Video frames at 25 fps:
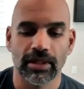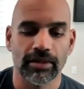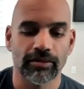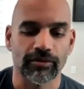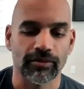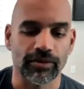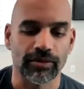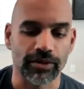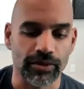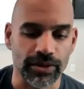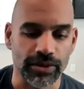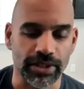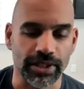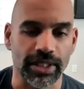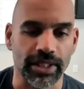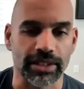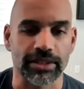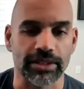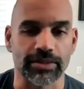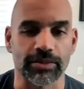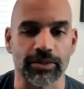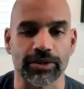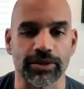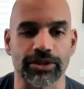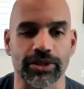reducing
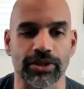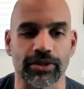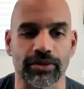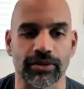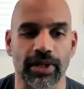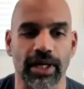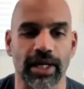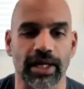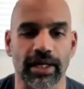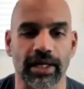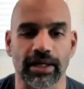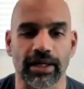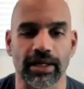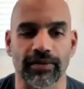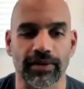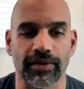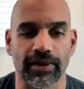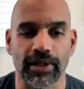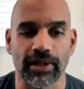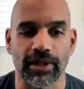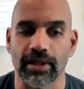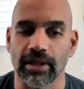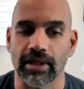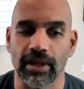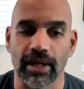customer churn, that kind of a
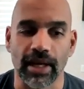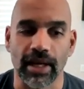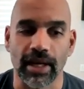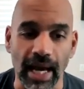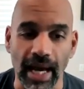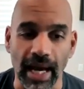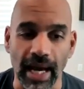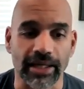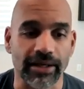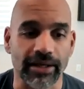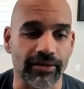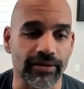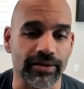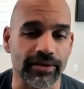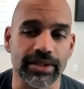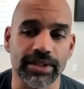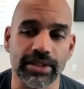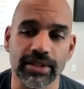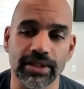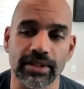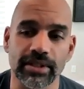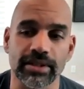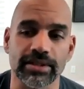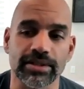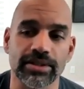thing,
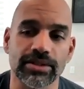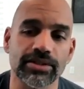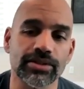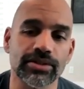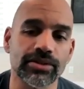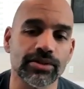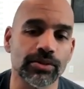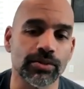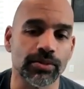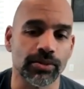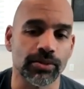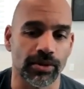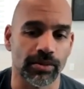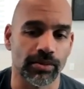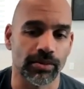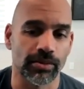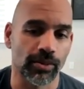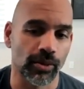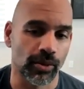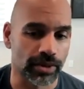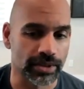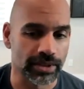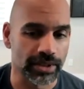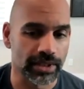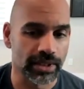accuracy is super
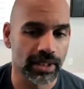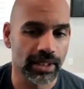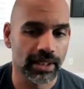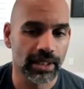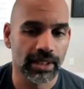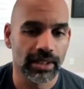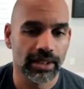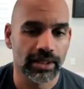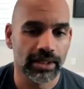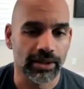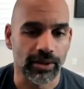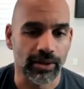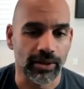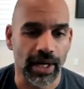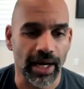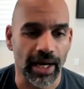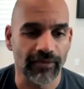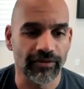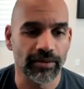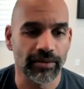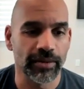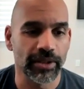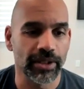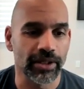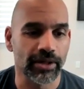important. You have
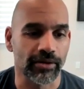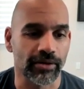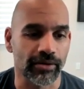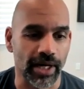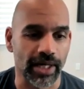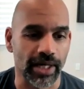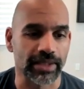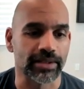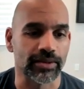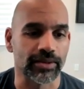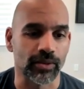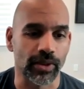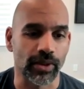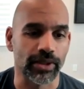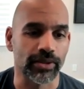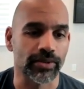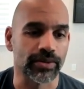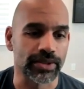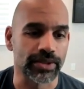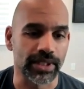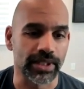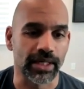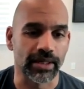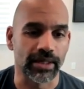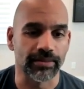to be correct in what you
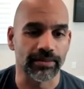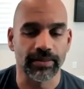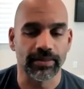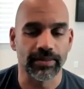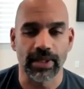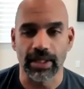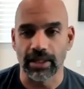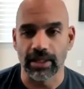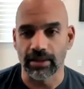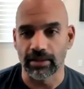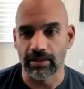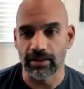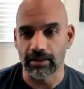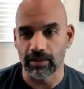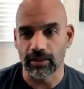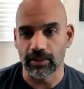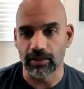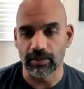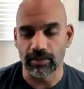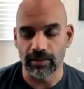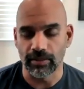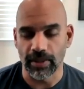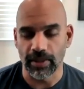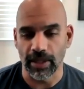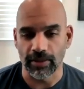say. And
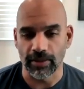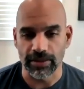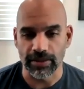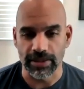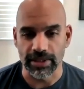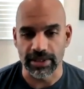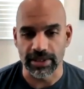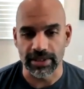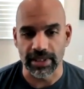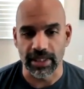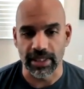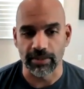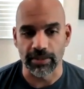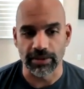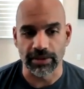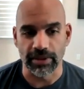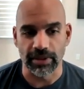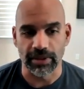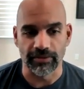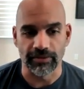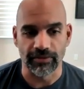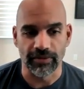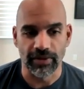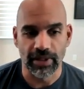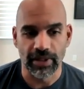that was an example
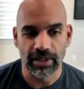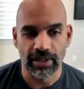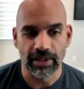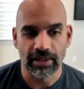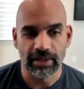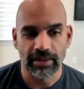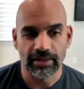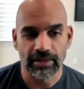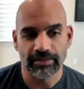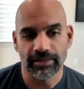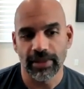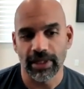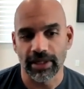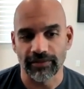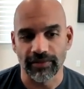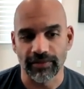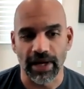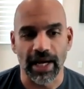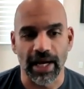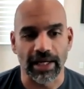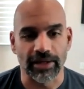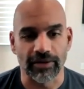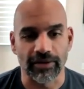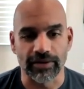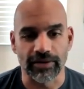of kind of
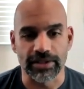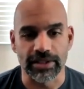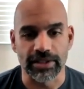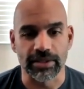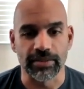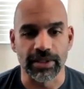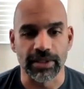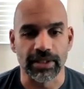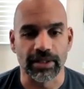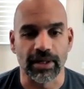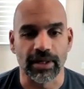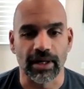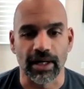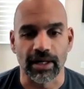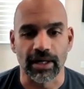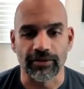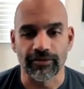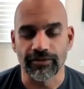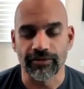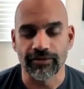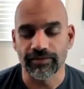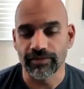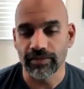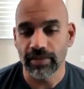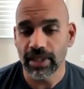accuracy being
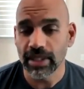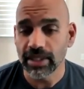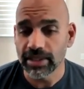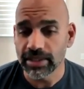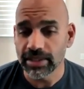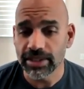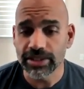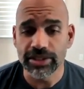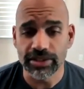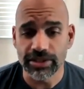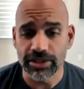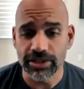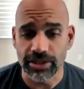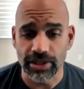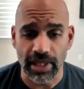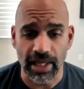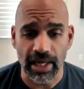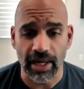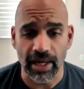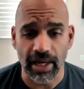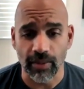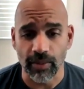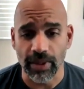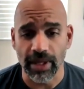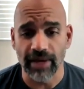off. In addition to
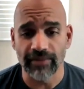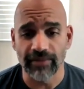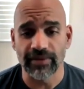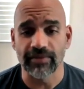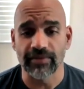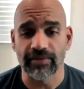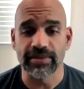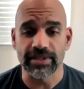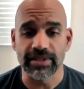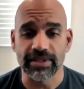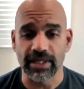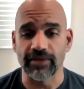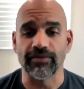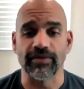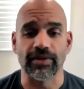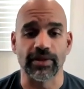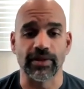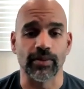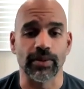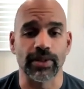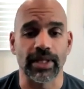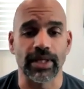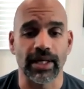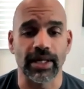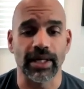that, we have to have safety.
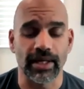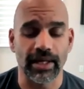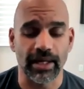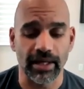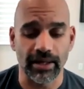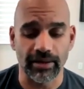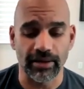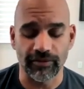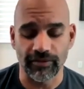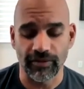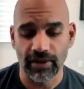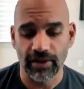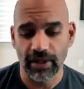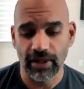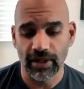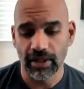We can't have